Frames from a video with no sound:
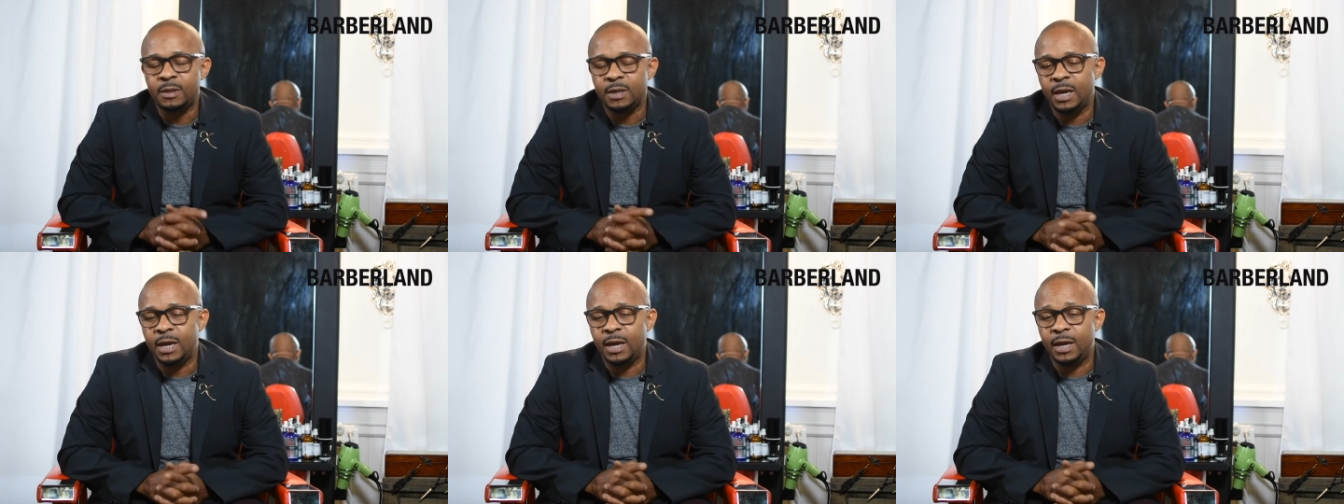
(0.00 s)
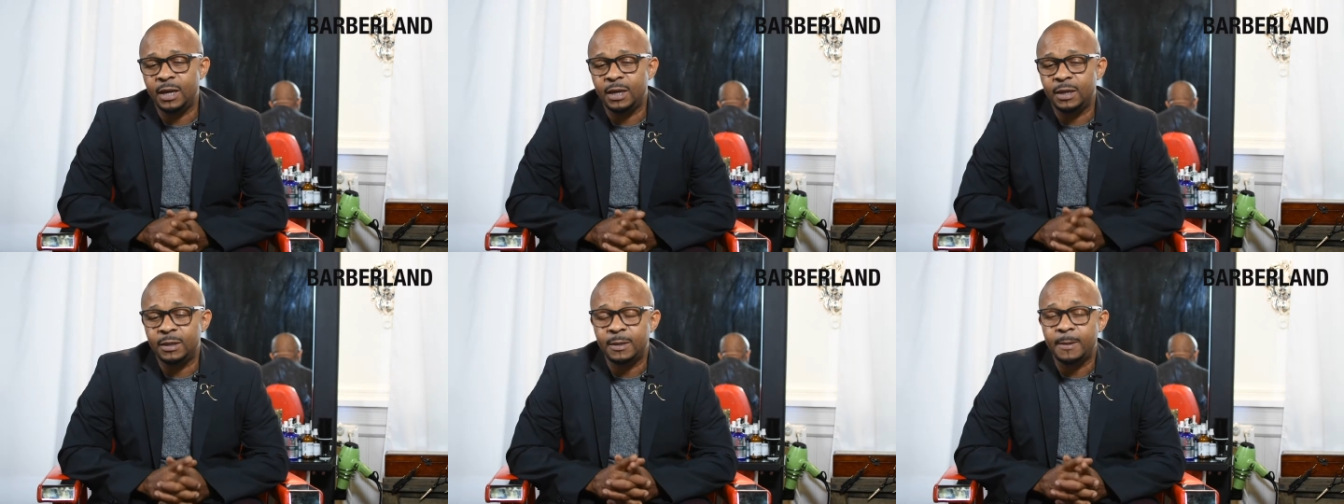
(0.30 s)

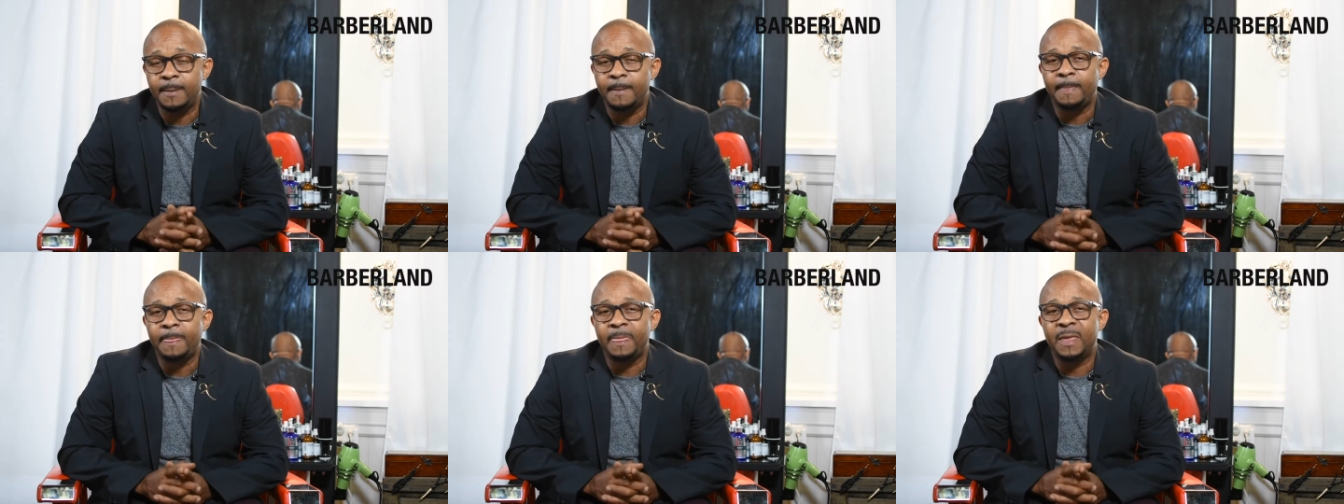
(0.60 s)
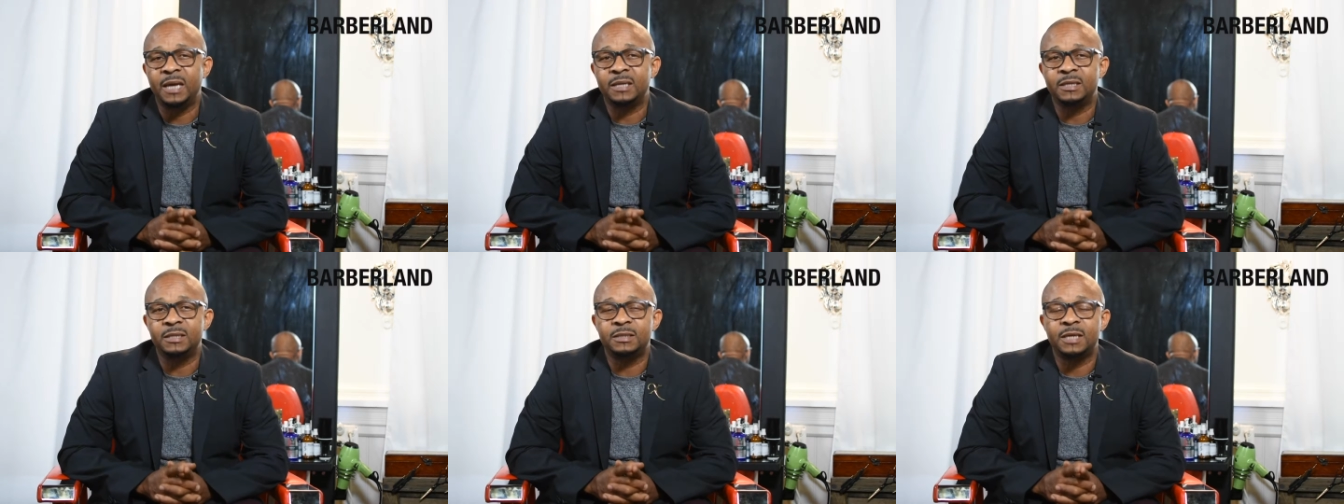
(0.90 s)
And
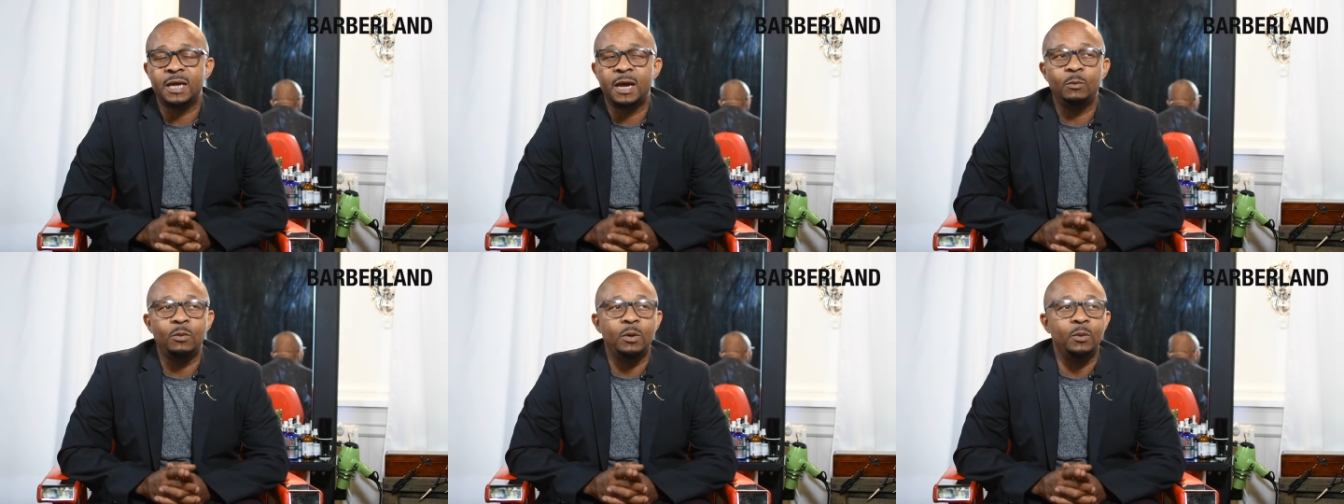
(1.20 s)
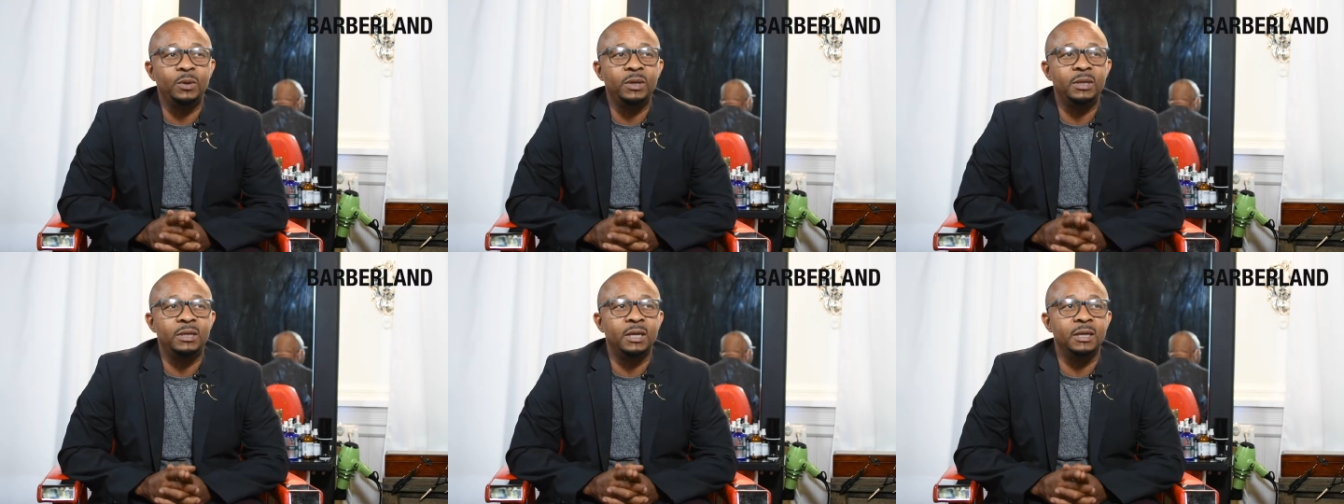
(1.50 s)
at the time when
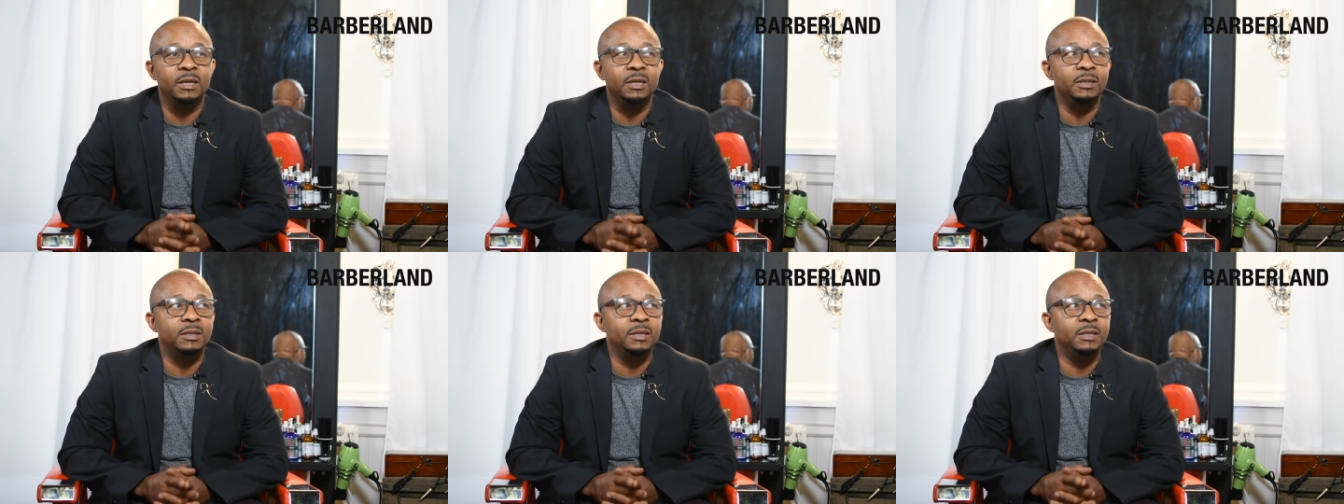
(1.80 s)
we did it,